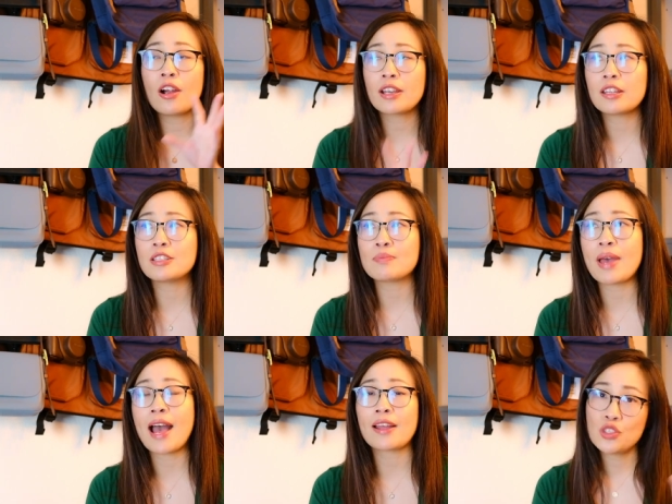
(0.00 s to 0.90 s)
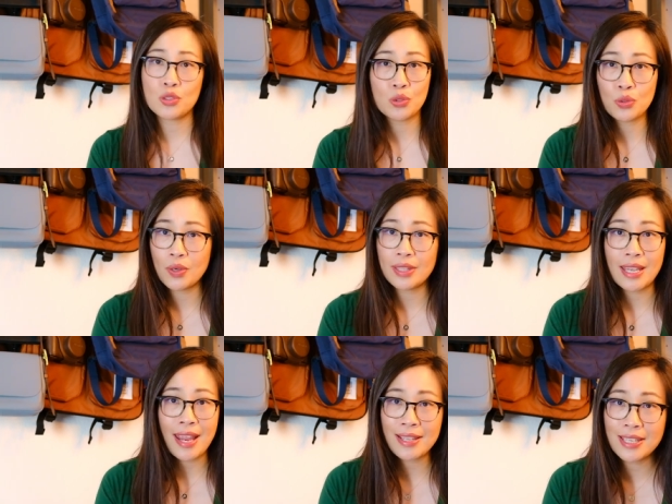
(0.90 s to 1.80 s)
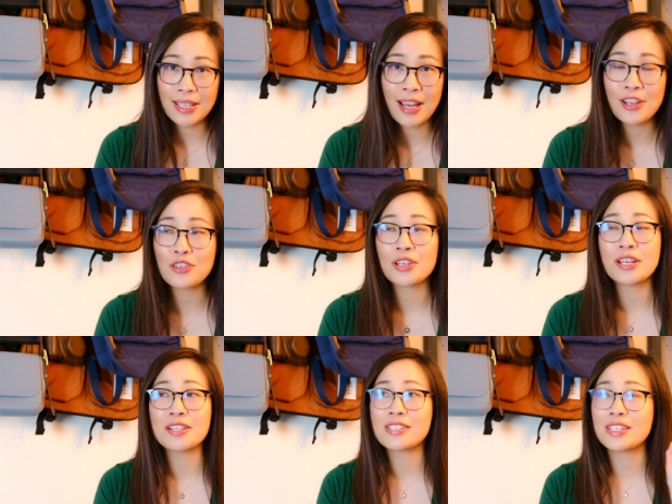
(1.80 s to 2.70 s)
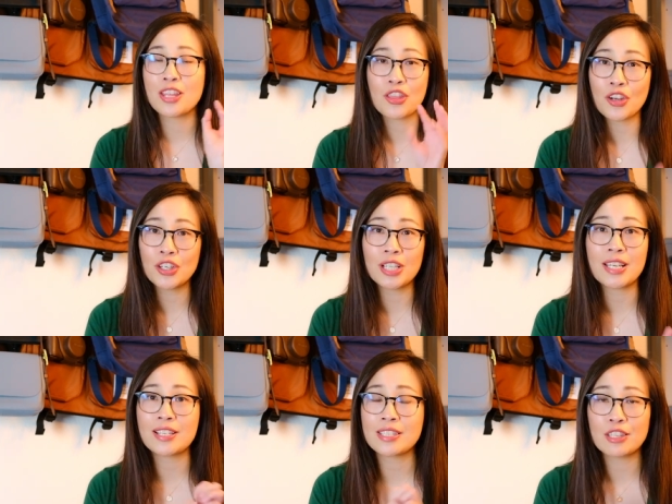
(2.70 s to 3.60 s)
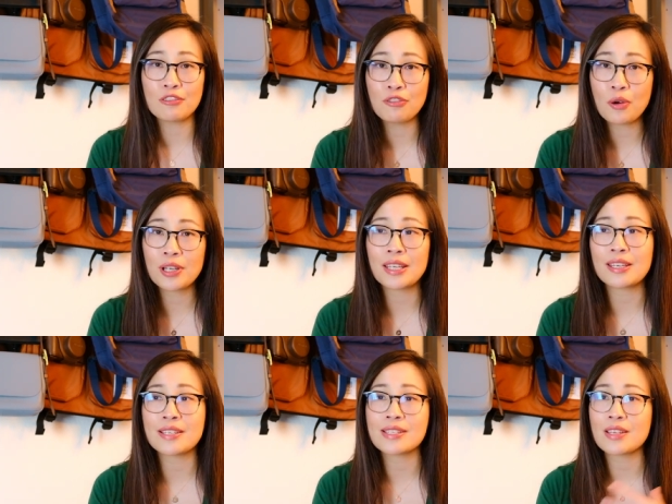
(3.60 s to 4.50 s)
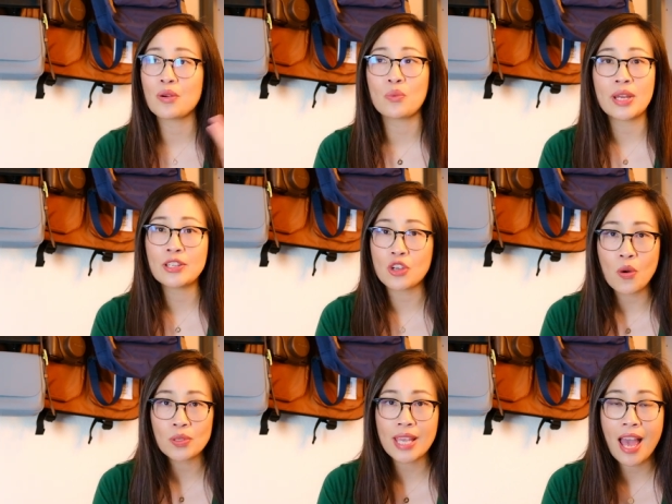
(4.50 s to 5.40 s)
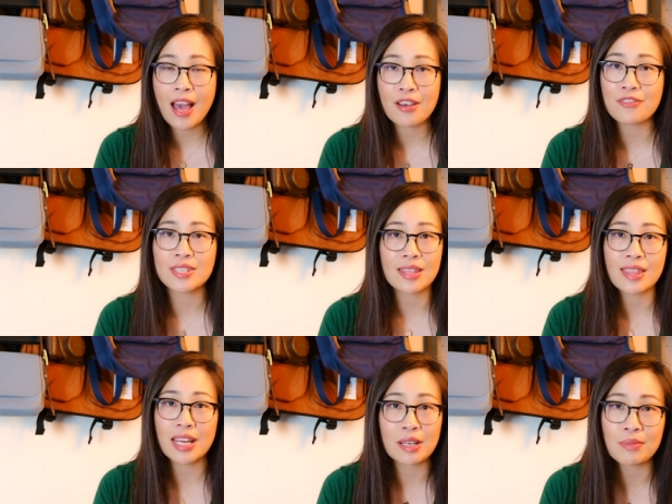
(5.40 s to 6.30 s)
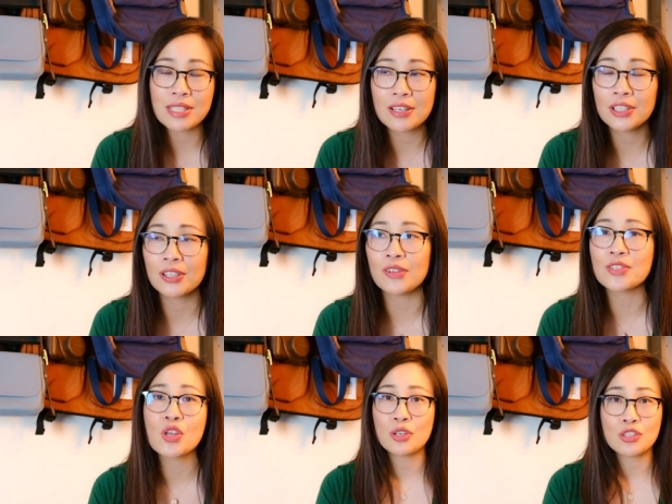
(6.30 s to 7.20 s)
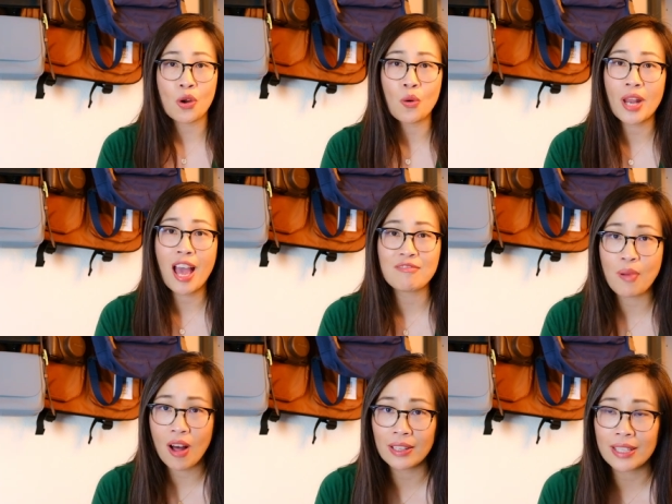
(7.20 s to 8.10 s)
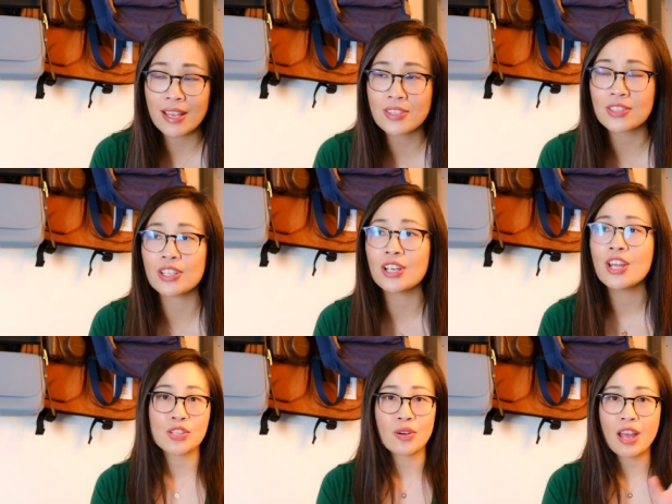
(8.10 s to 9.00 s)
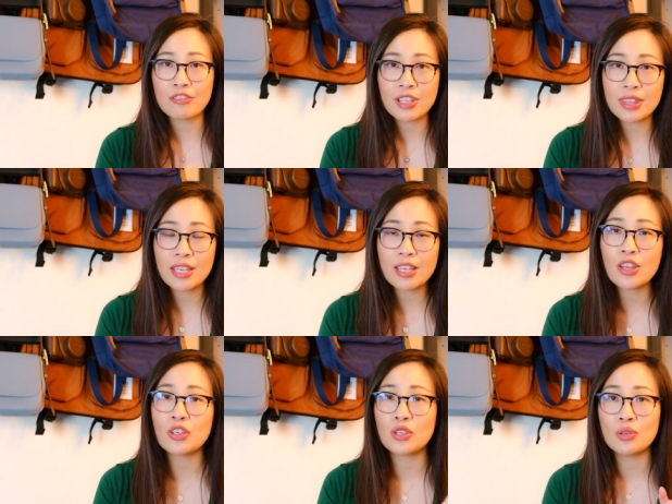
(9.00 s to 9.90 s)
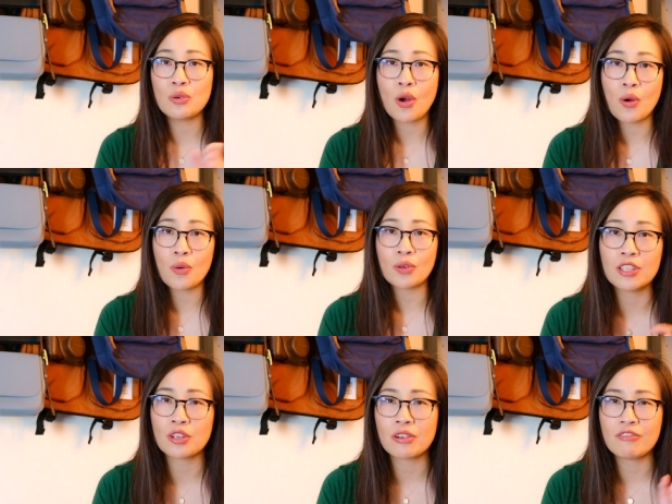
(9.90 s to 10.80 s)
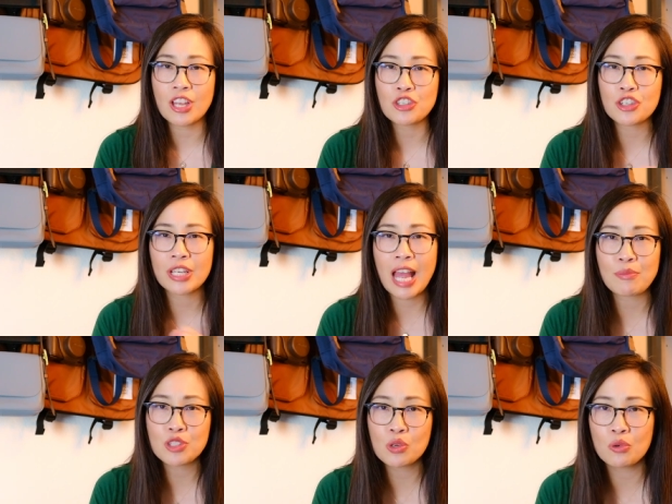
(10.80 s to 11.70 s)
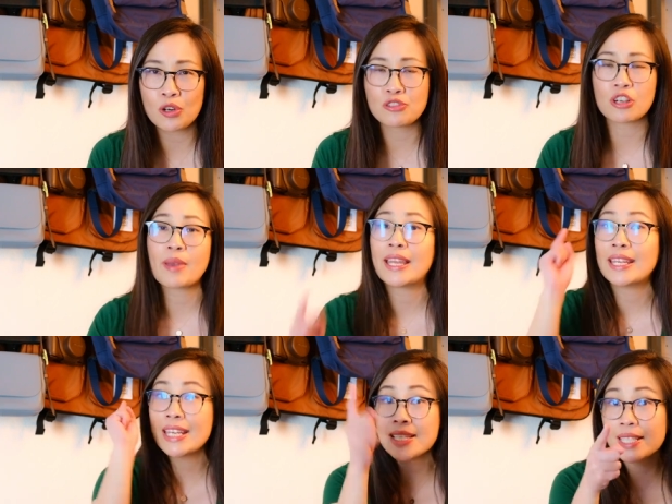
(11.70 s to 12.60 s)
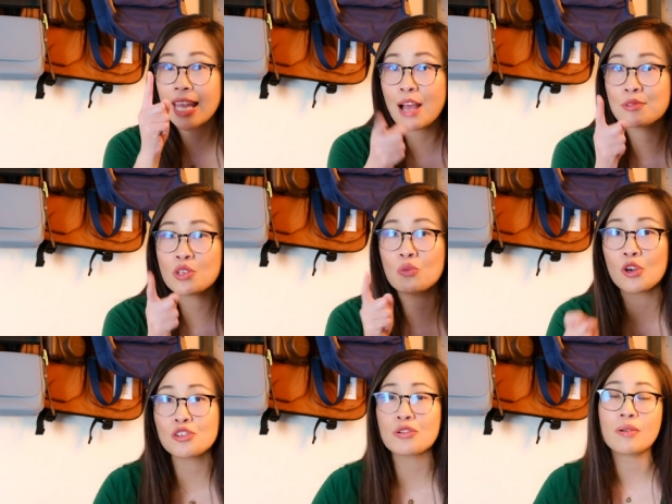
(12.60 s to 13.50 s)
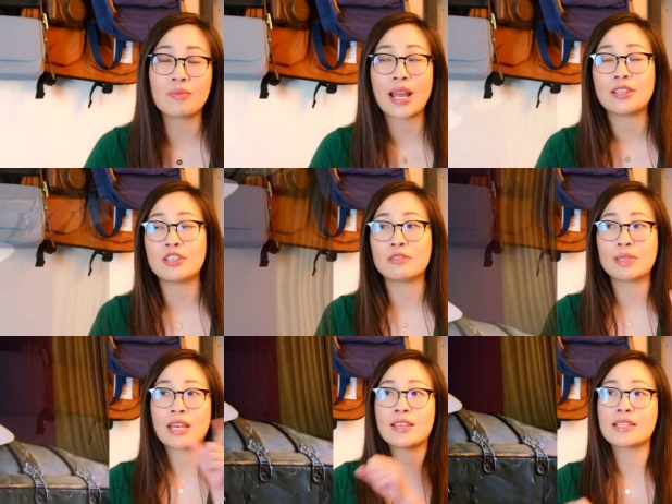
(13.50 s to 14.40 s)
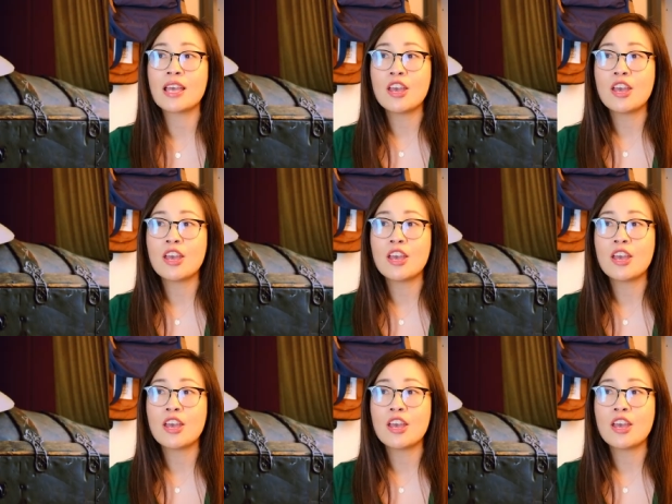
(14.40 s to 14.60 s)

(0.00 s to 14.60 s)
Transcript: harkens back to the 1800s, to the 30s, to the 40s, we don't have synthetic materials. We don't have polyester. So everything you own in your adventure capsule wardrobe, and it is a capsule wardrobe, mind you, because